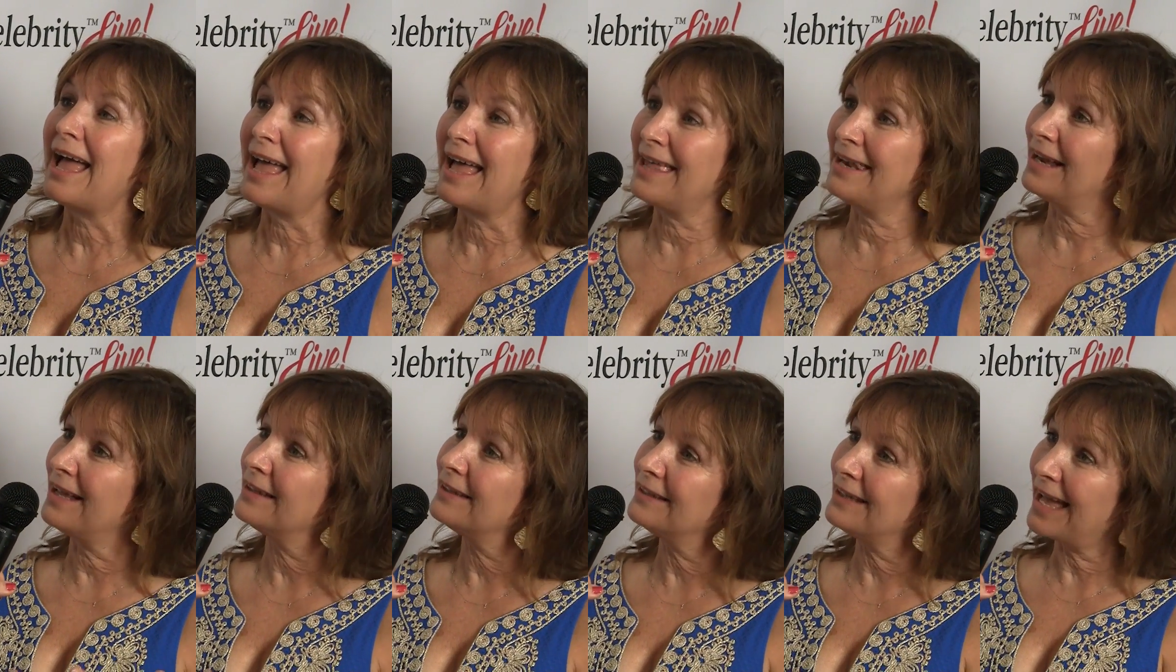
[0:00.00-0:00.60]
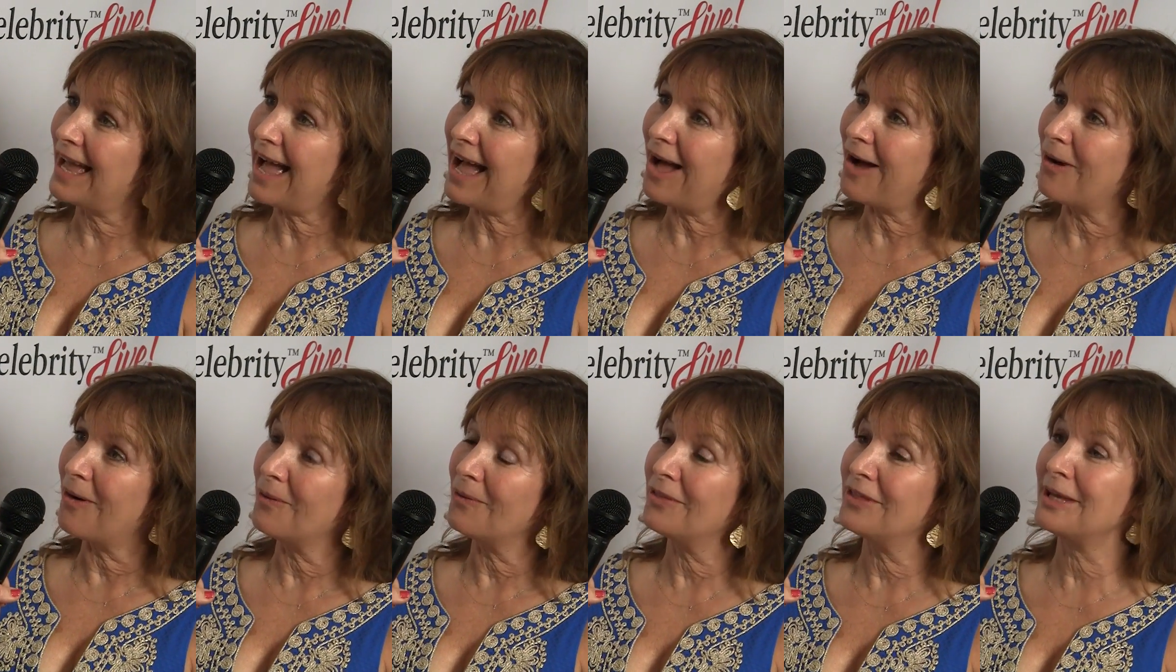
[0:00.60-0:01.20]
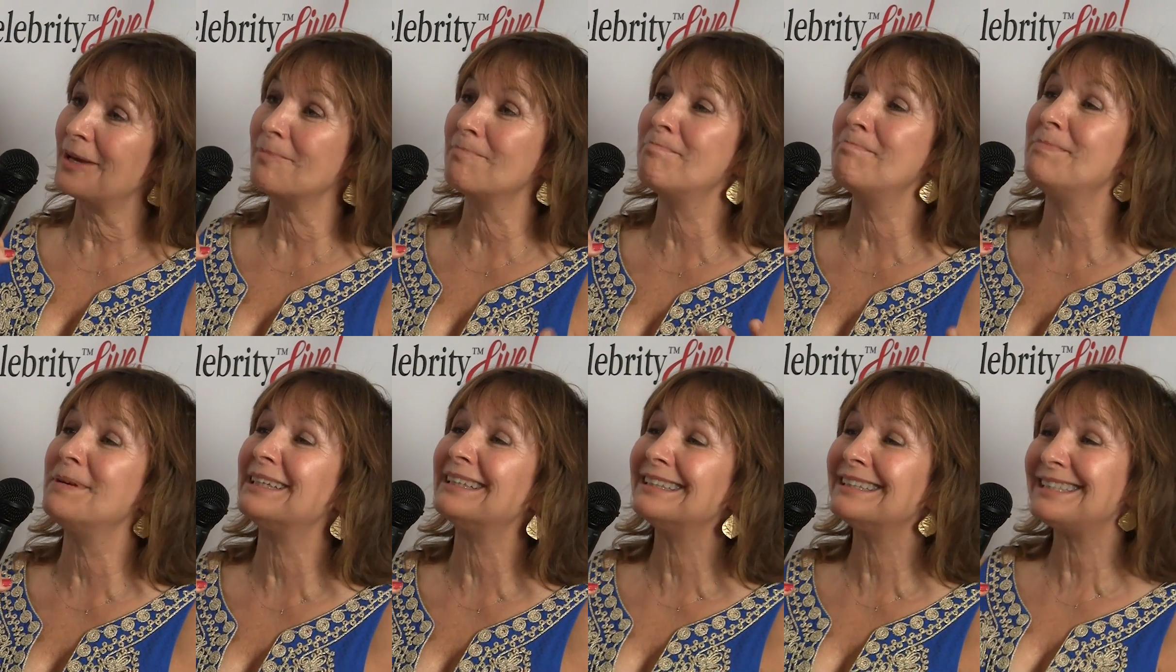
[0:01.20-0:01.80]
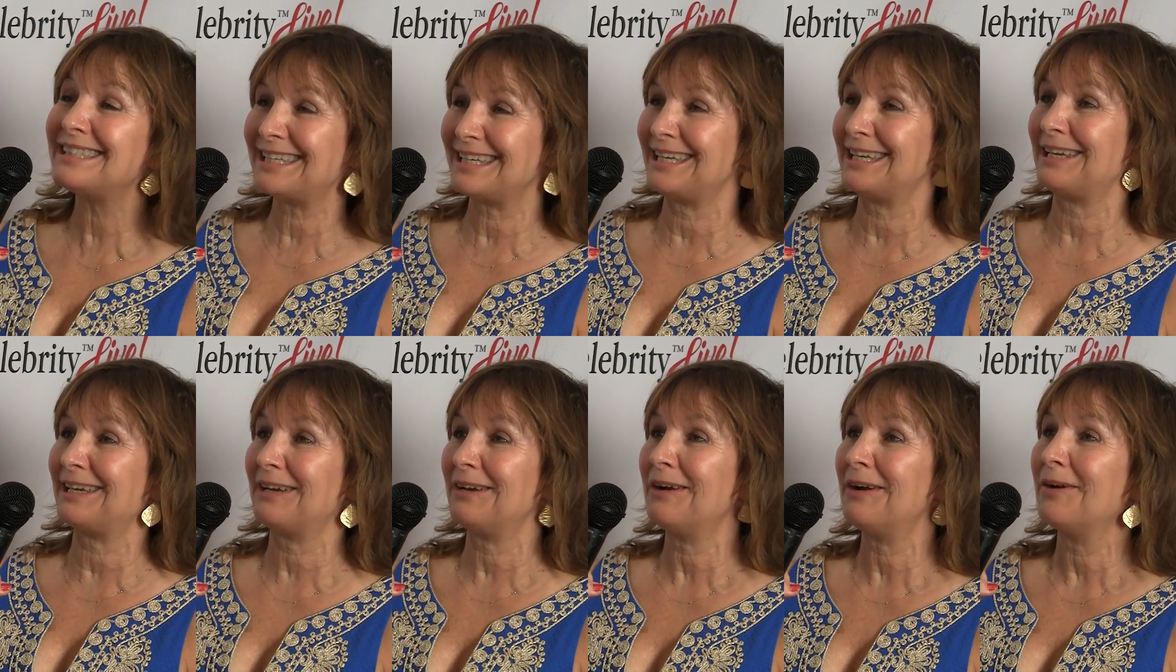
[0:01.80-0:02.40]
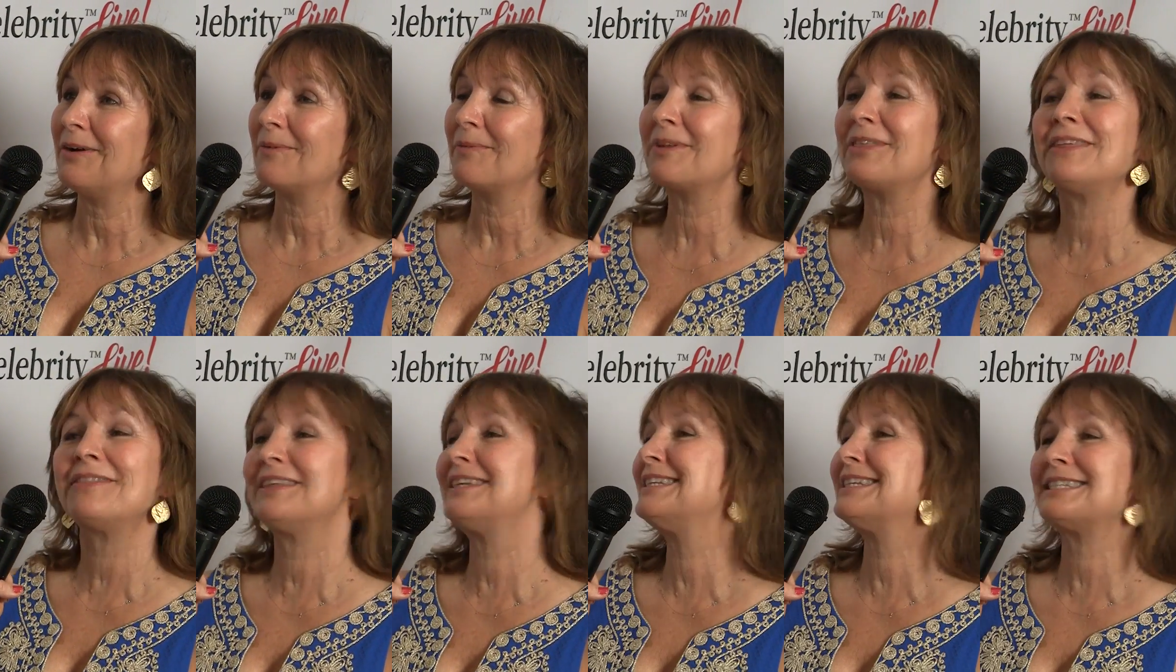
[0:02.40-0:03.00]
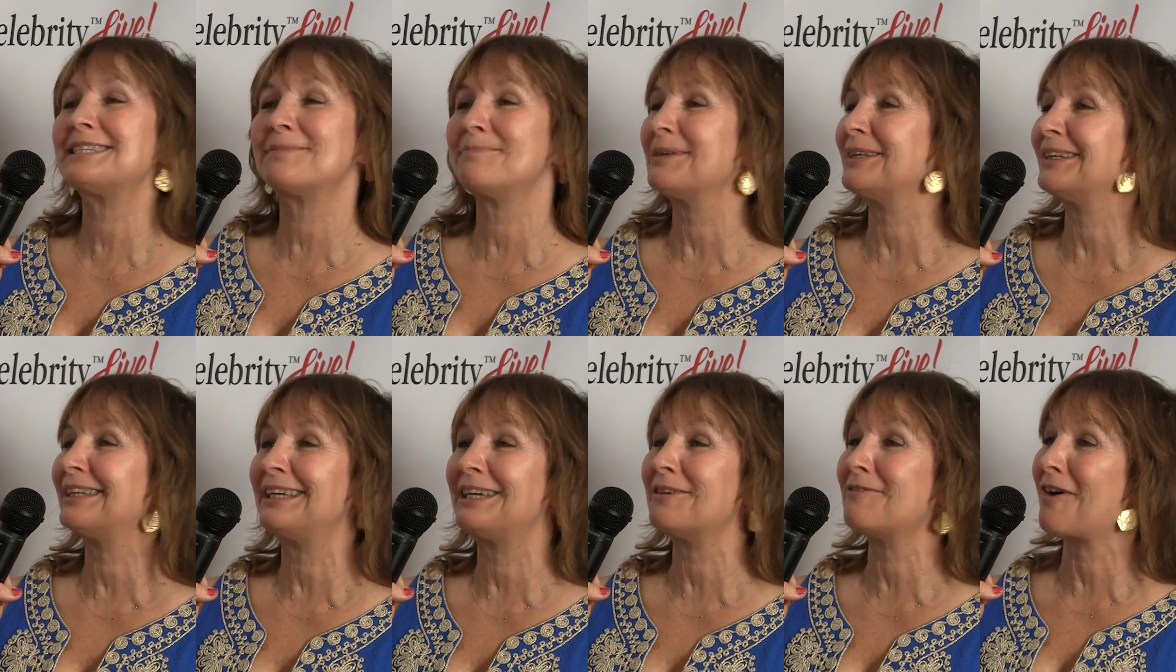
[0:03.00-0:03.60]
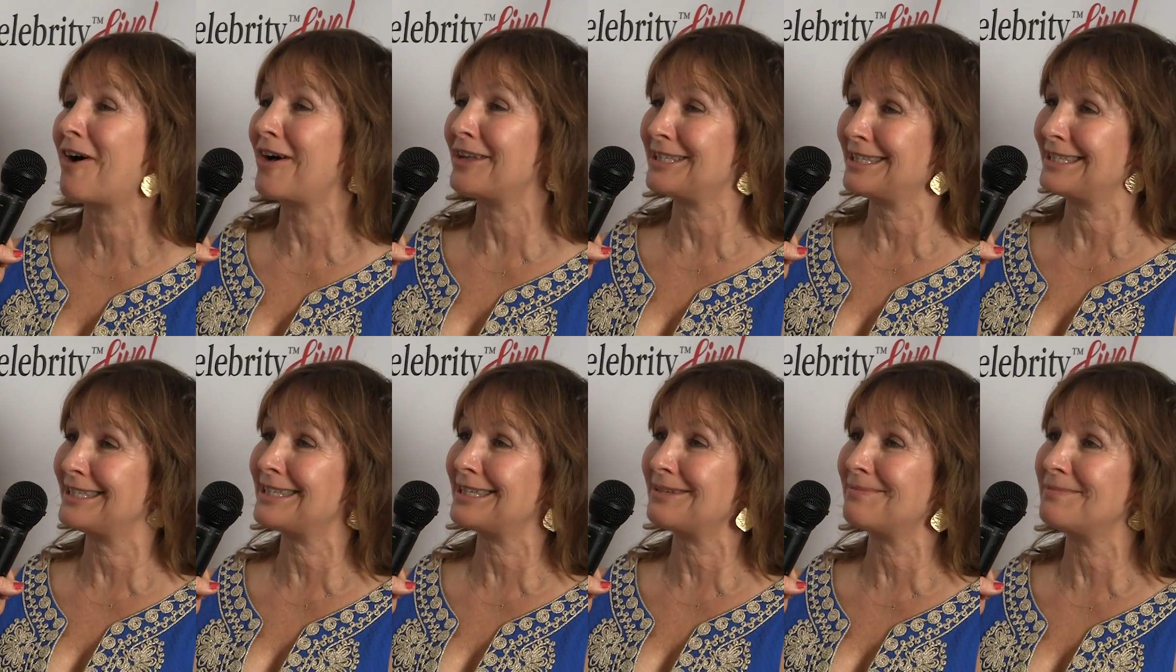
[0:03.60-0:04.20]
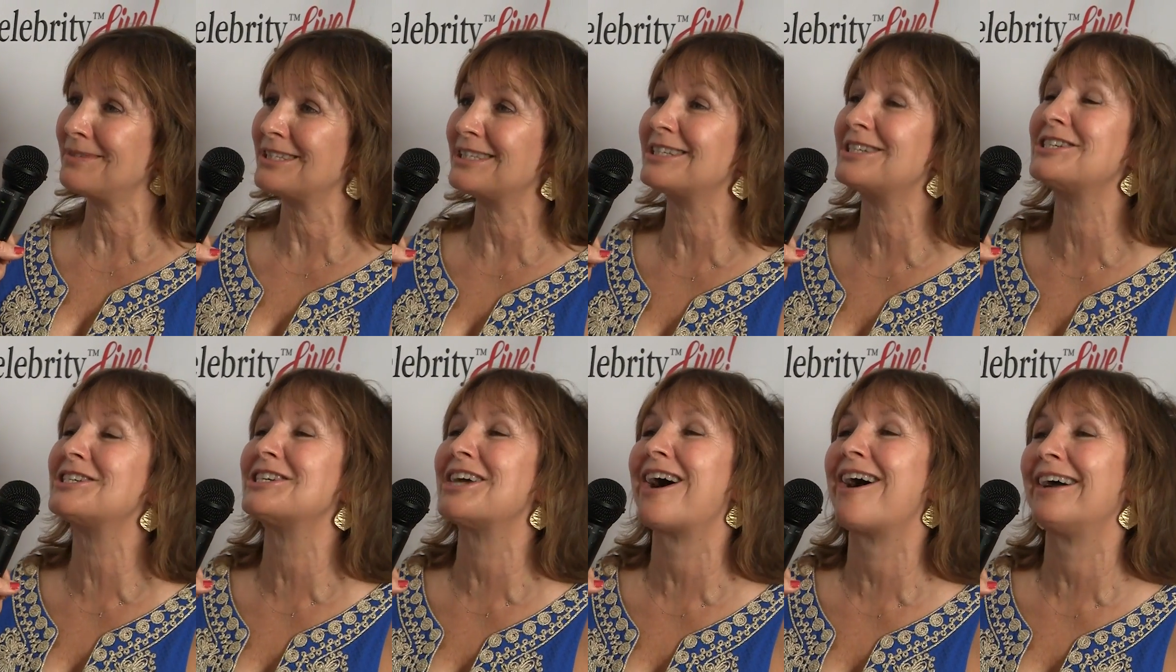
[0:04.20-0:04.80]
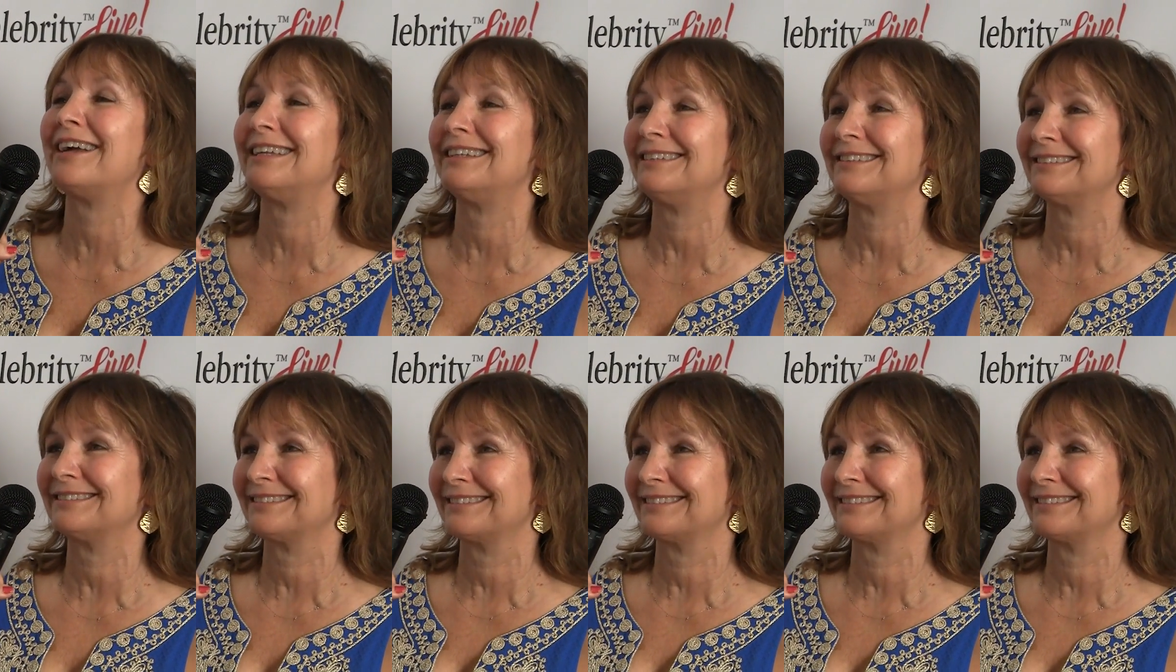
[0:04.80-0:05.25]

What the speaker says: and allow the ability within the disability of autism to shine.